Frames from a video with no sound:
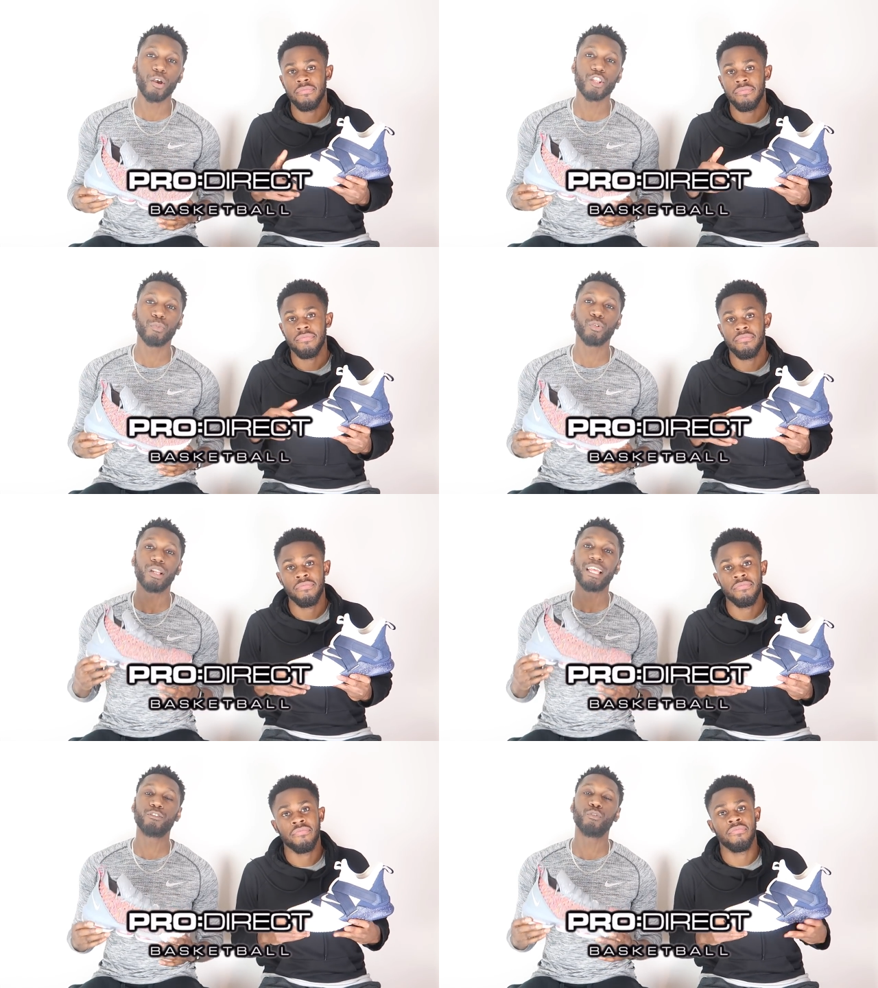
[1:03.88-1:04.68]
Speaker 1: Basket. All
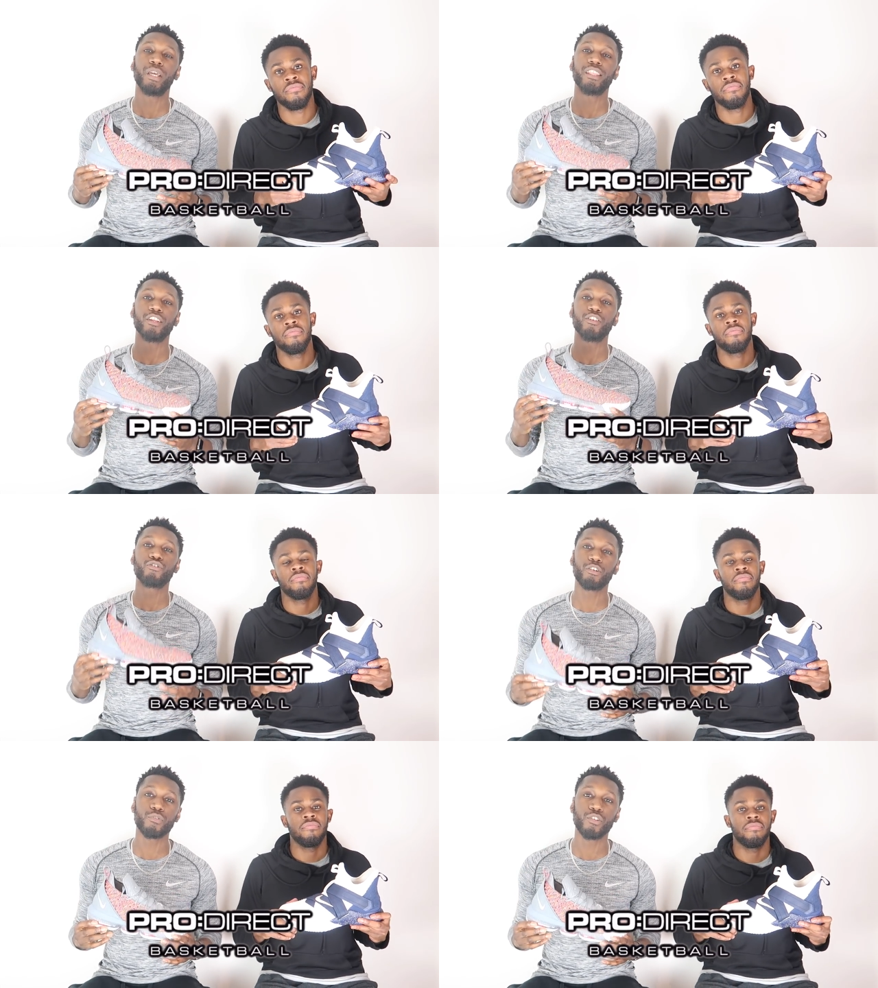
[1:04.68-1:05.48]
the links will be in the
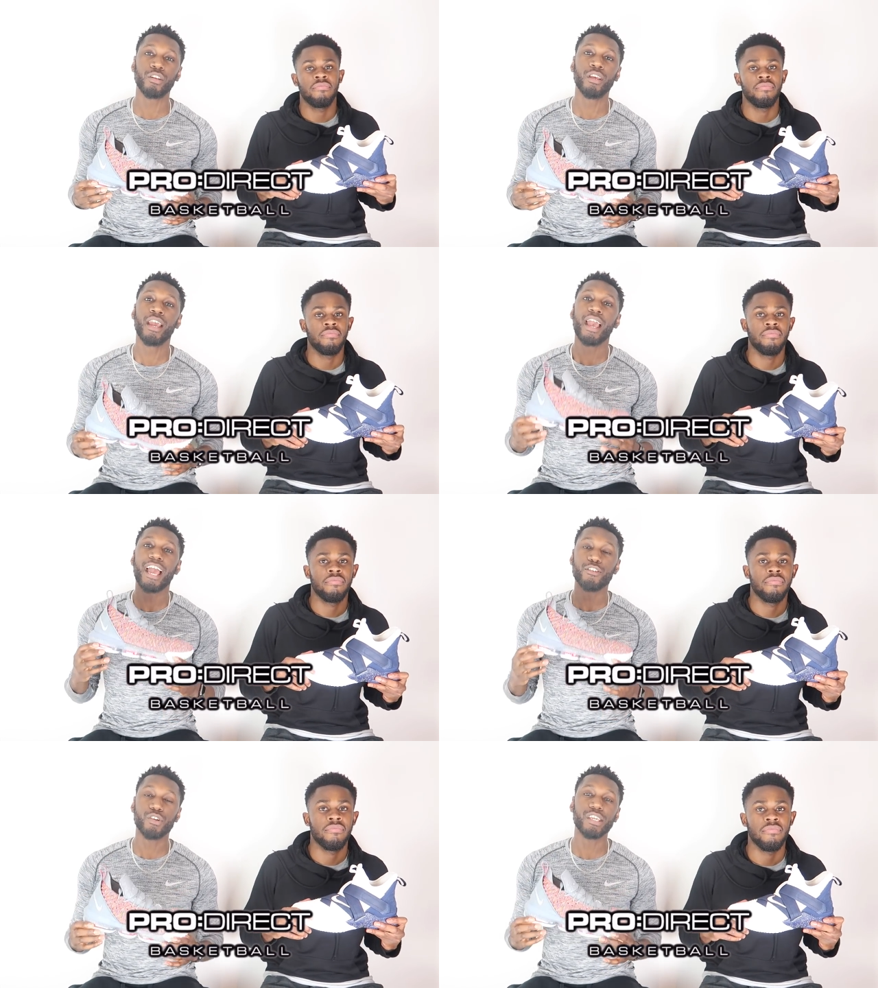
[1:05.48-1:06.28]
description
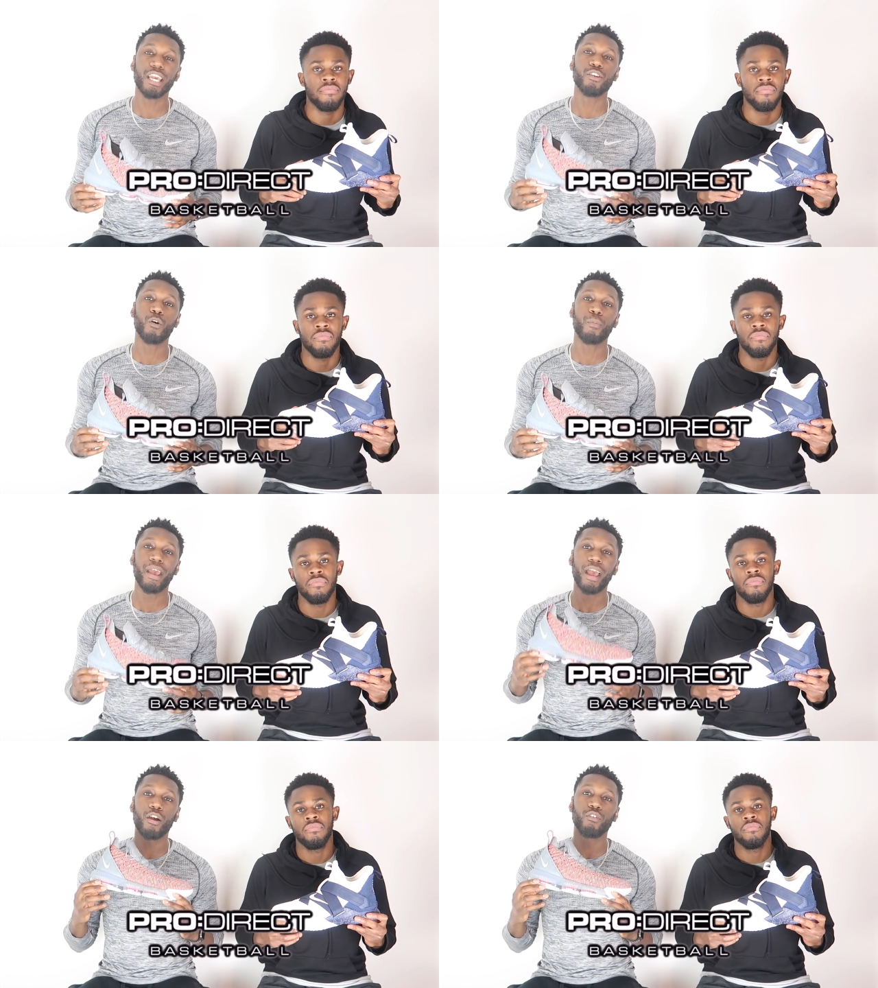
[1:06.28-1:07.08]
and you can get your
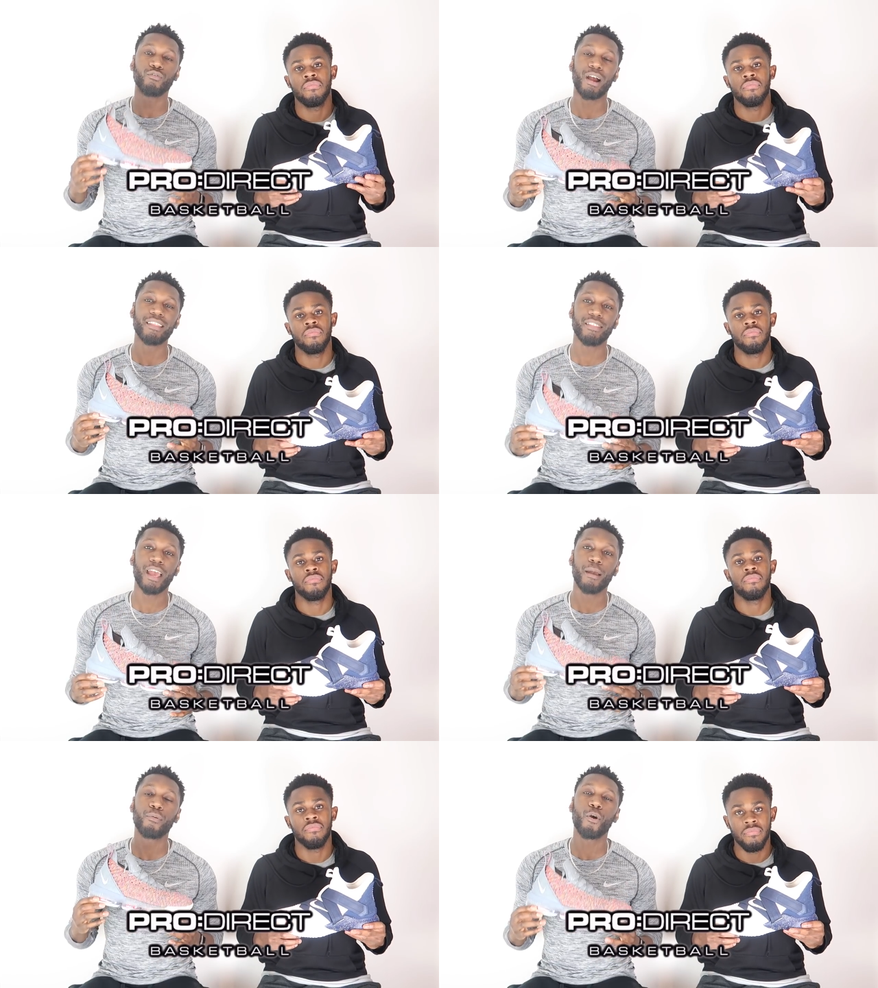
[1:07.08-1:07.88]
pair right
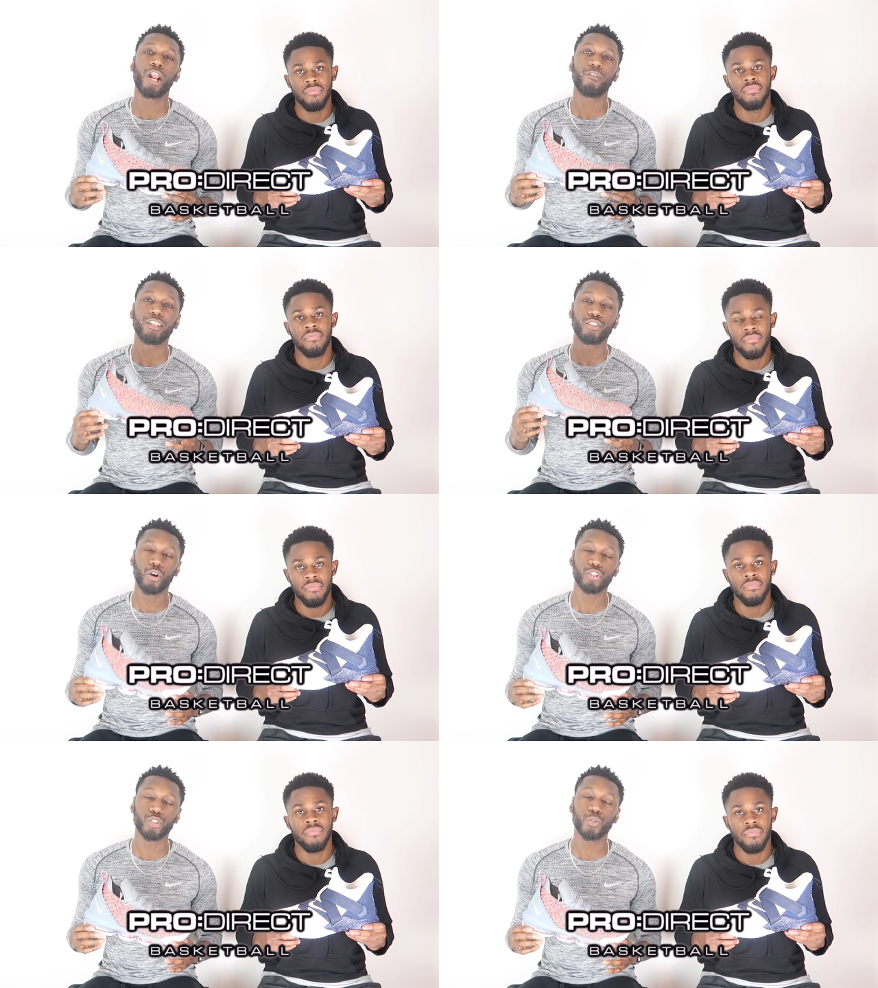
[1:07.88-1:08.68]
there. ProDirect
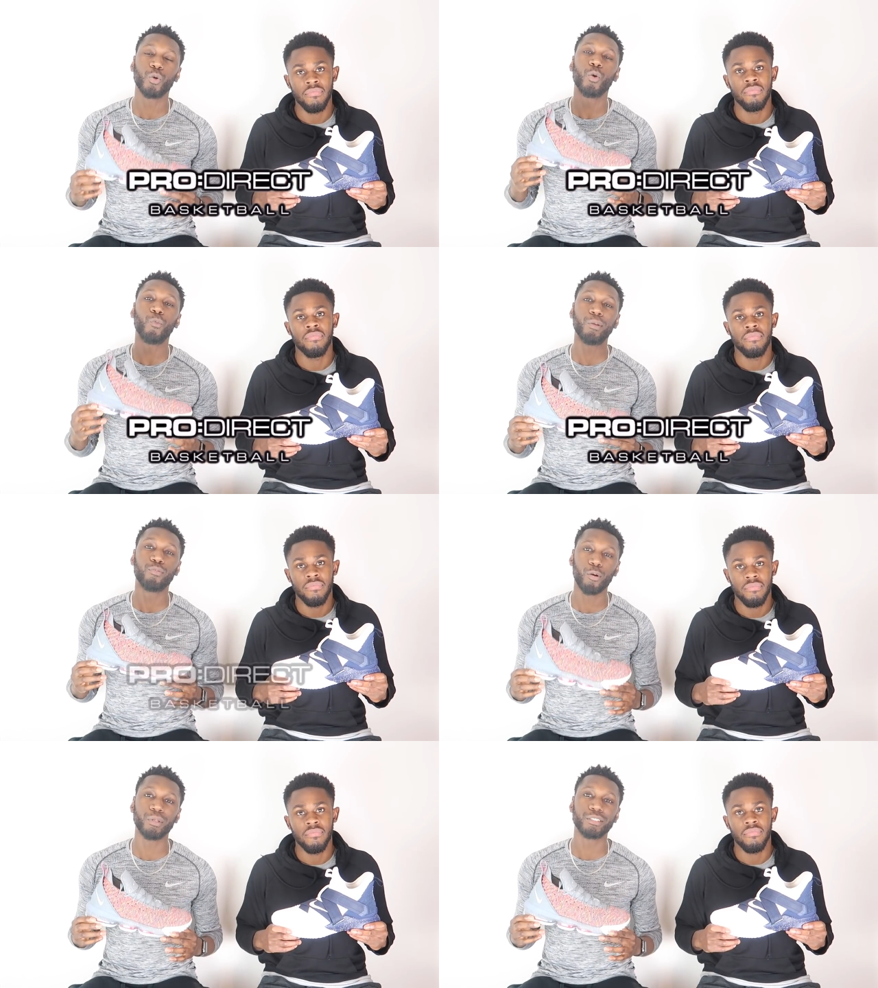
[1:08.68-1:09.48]
got you, we
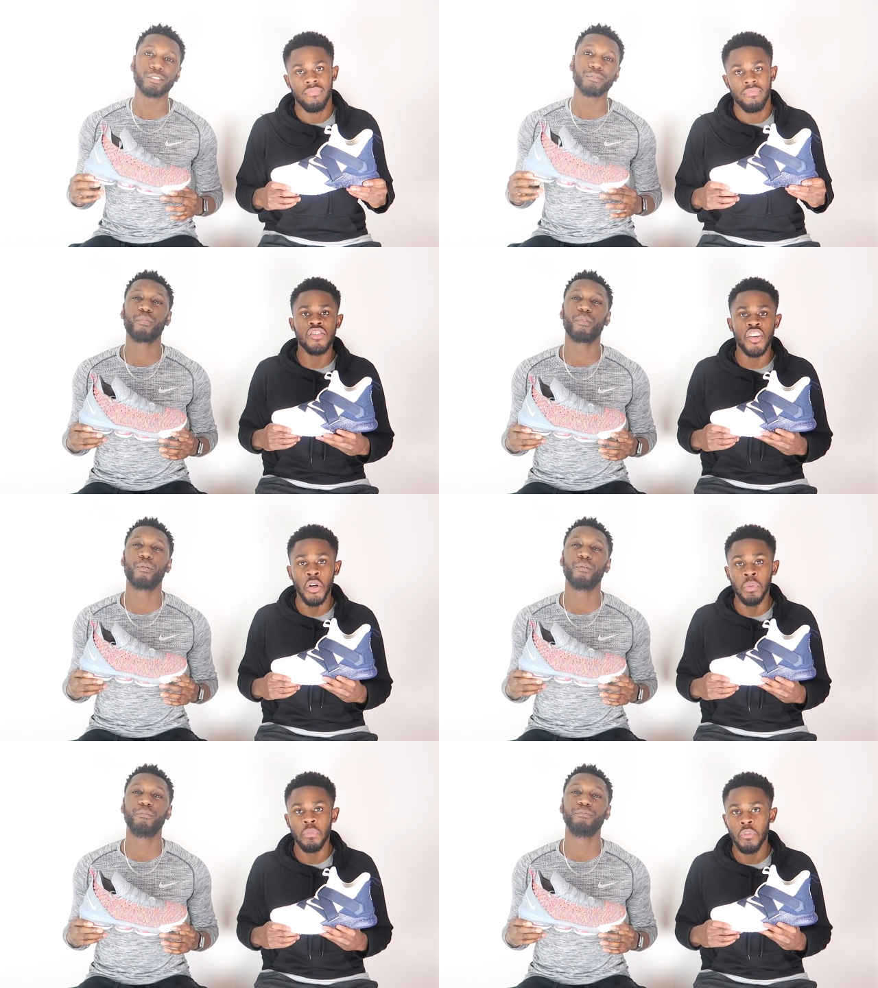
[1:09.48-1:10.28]
promise.
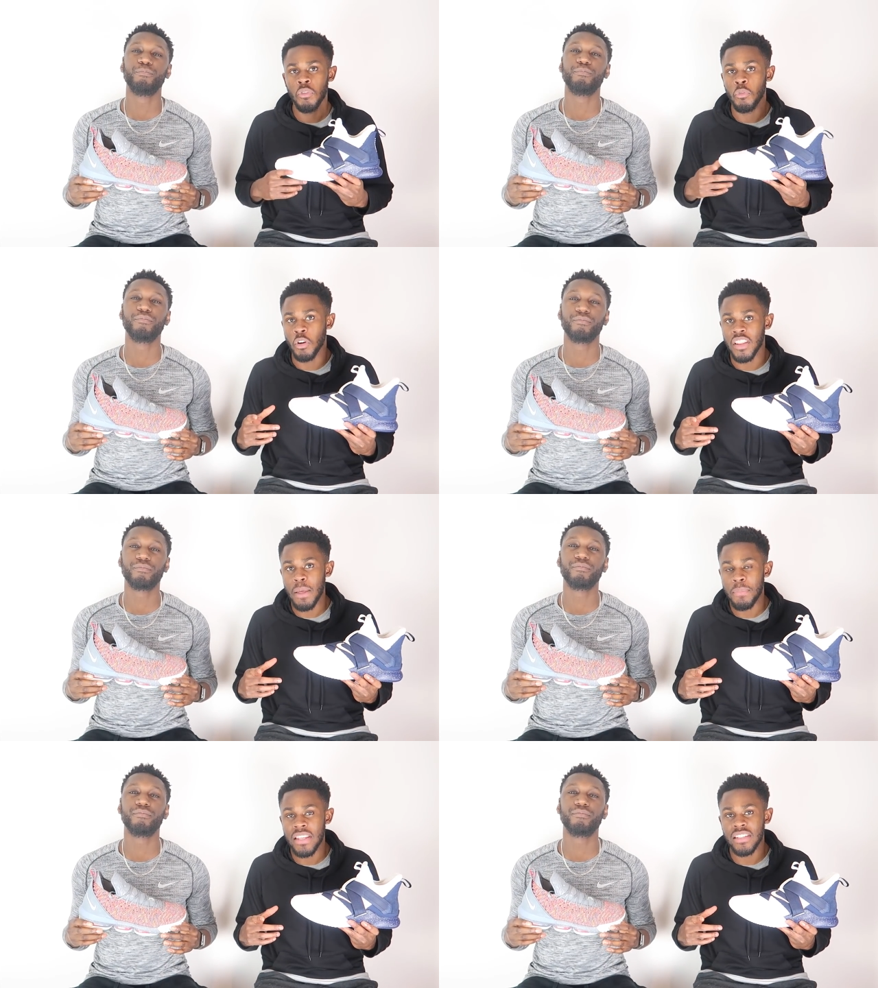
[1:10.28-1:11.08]
Speaker 2: So, with
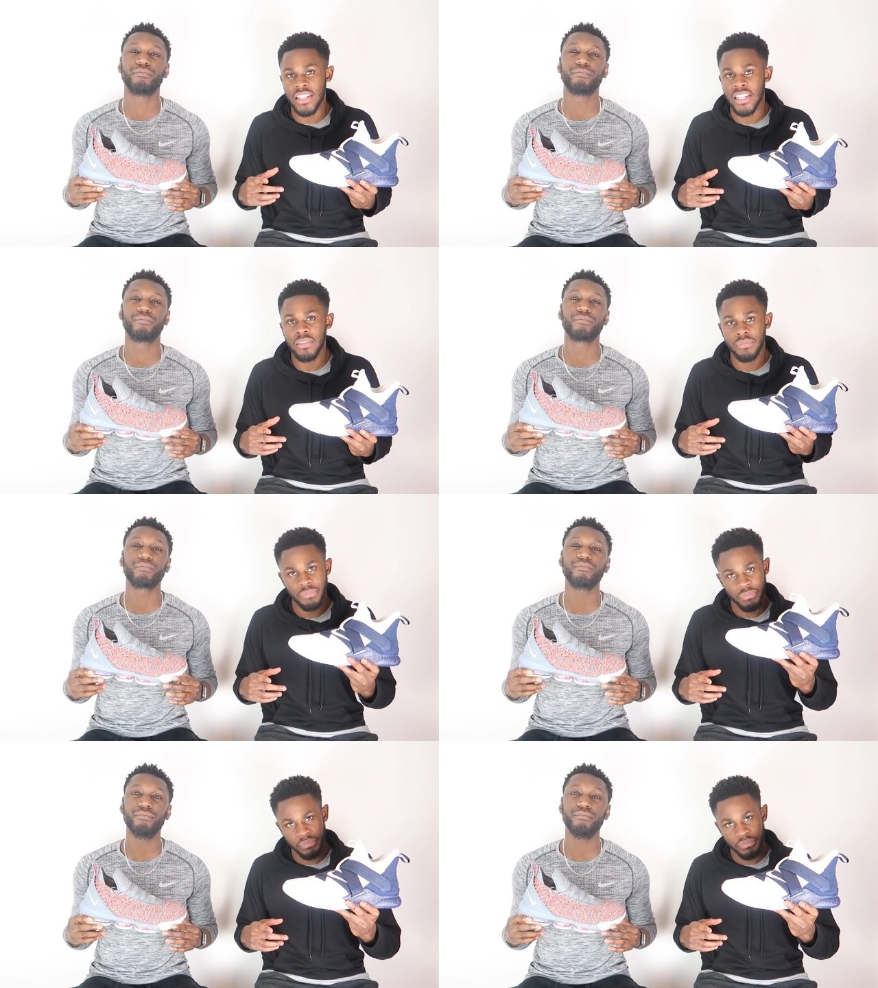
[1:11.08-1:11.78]
that being said,